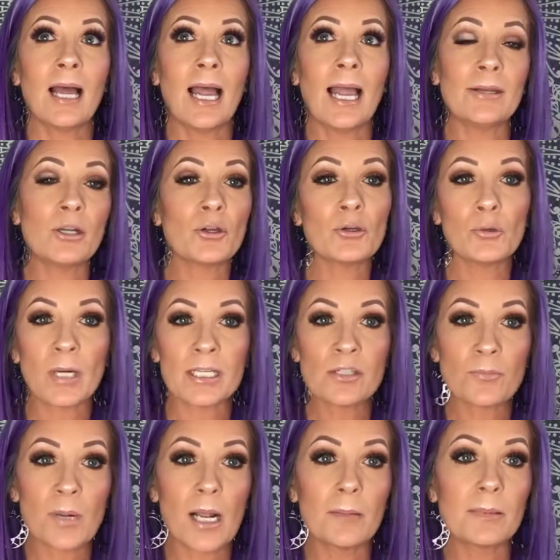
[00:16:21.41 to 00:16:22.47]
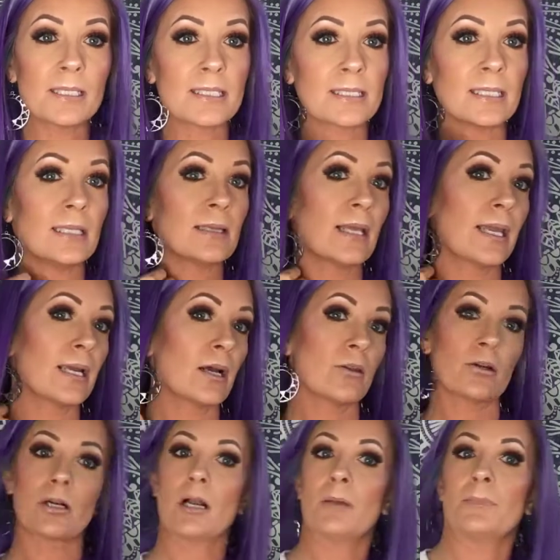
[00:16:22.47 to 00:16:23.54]
I know you guys have probably seen like
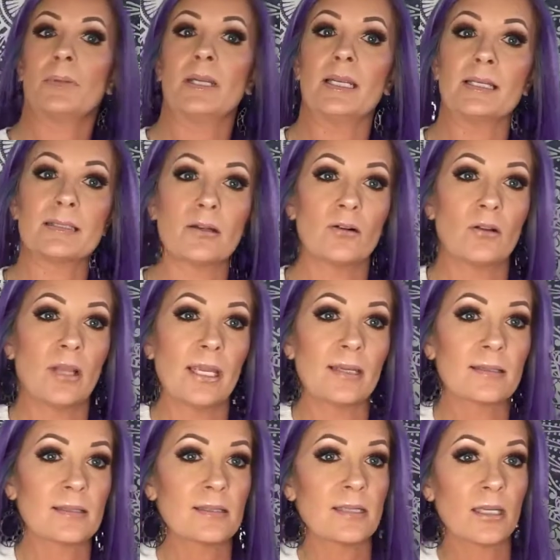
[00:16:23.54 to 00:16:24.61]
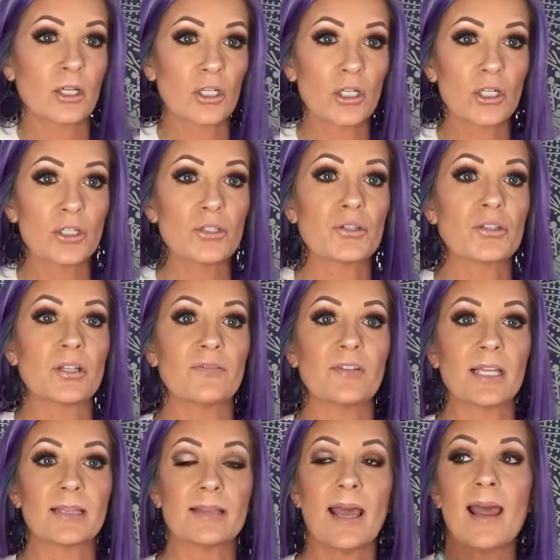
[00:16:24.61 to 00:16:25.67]
other companies that are like stickers or stuff
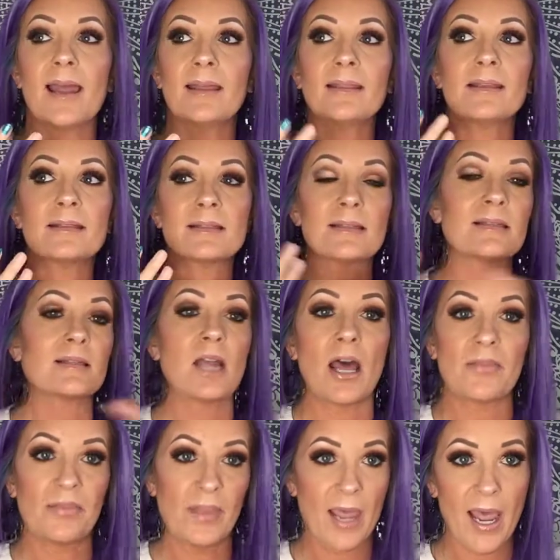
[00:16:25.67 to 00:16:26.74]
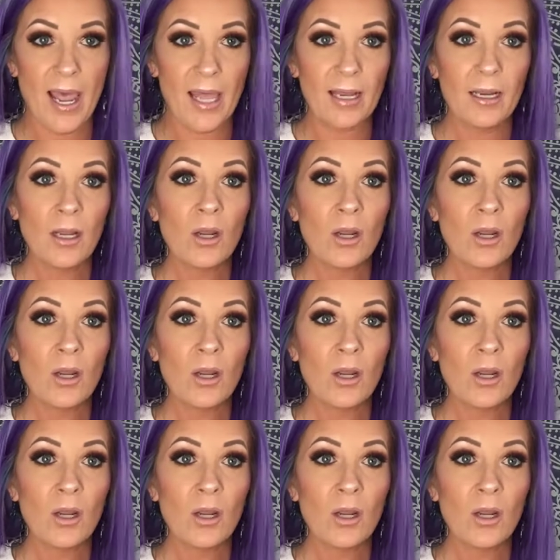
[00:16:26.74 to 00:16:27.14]
like that, and this is not that.